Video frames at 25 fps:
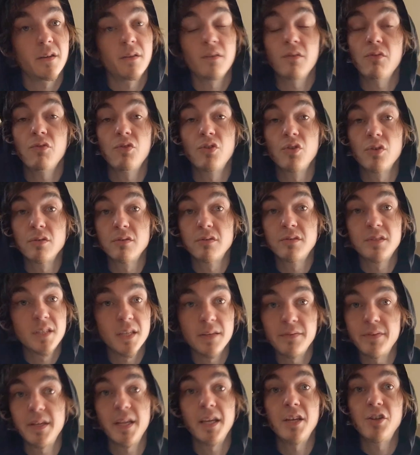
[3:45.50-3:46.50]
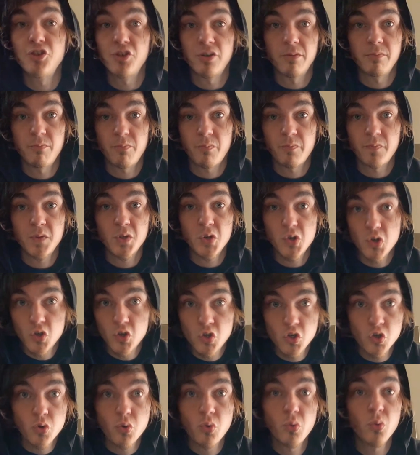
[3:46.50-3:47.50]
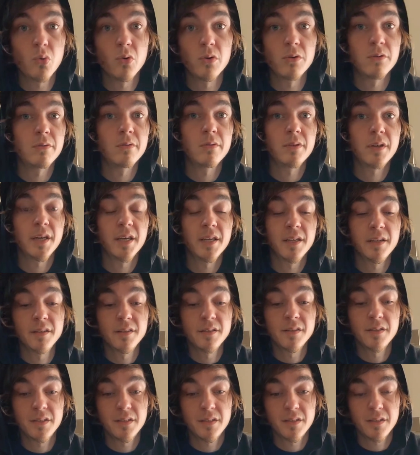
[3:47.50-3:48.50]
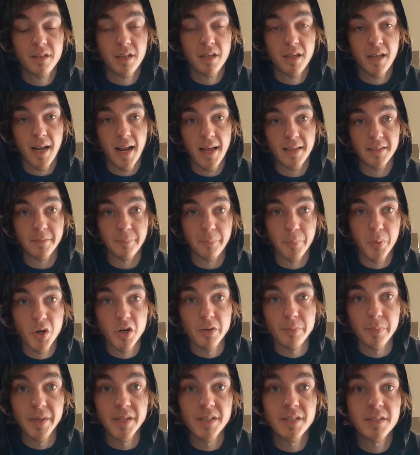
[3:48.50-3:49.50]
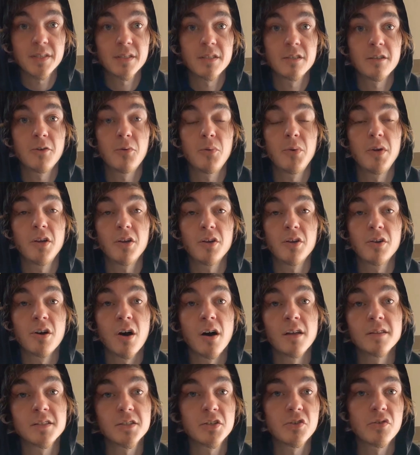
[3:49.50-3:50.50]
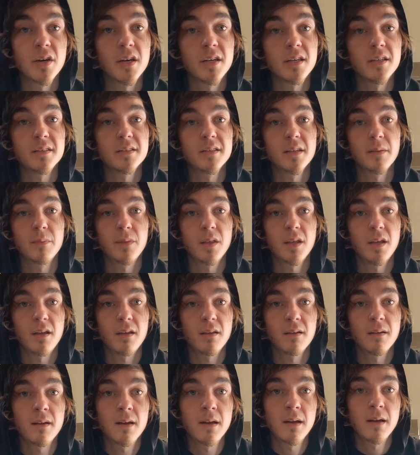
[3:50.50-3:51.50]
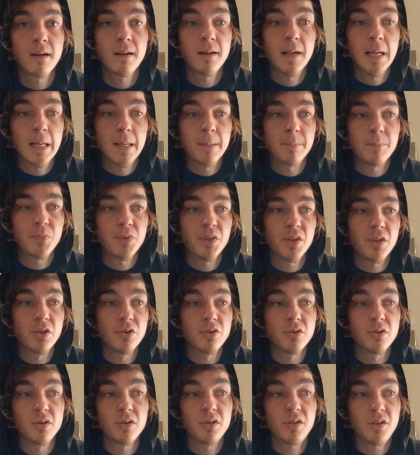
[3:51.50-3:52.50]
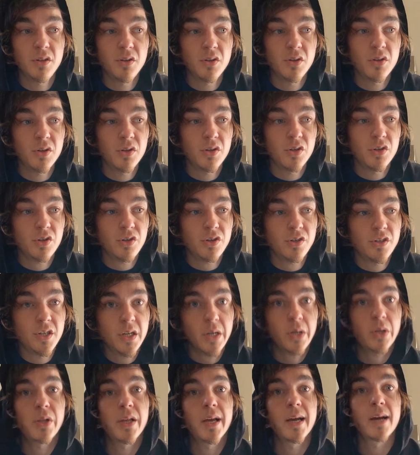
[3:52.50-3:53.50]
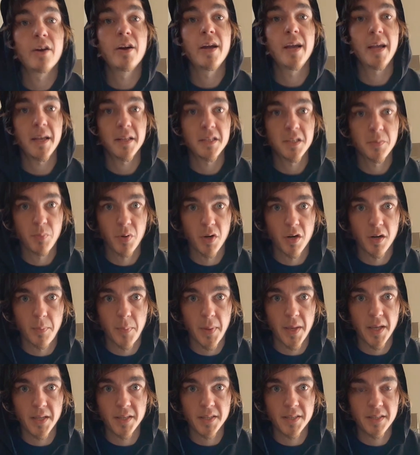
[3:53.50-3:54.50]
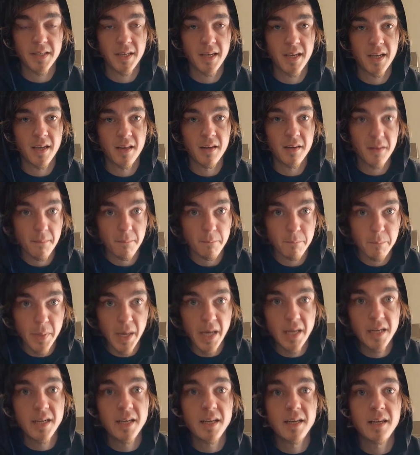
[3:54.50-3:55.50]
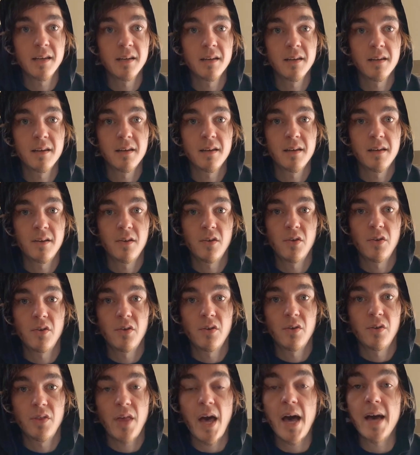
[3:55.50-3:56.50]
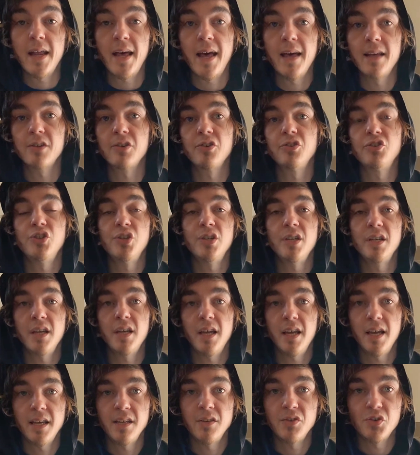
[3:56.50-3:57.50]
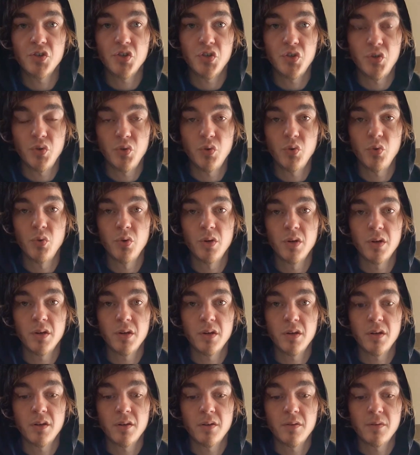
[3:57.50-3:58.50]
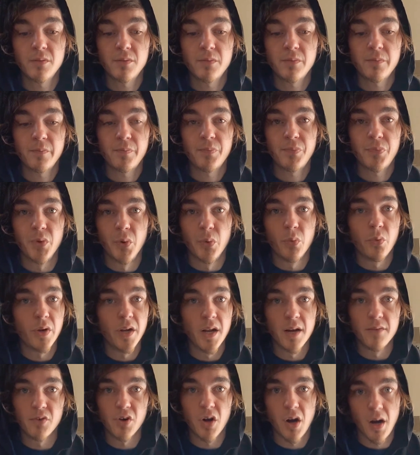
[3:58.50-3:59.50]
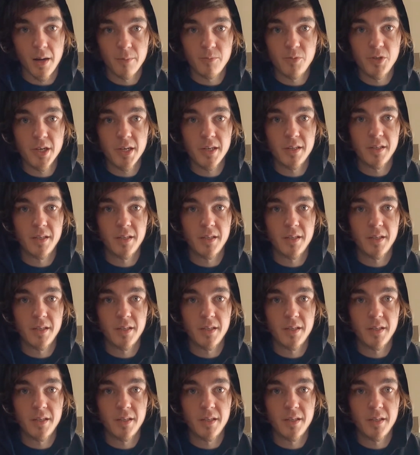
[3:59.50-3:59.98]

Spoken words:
your divination tool. It has a purpose. So when you're consecrating something, you're declaring its purpose and embedding that energy into whatever object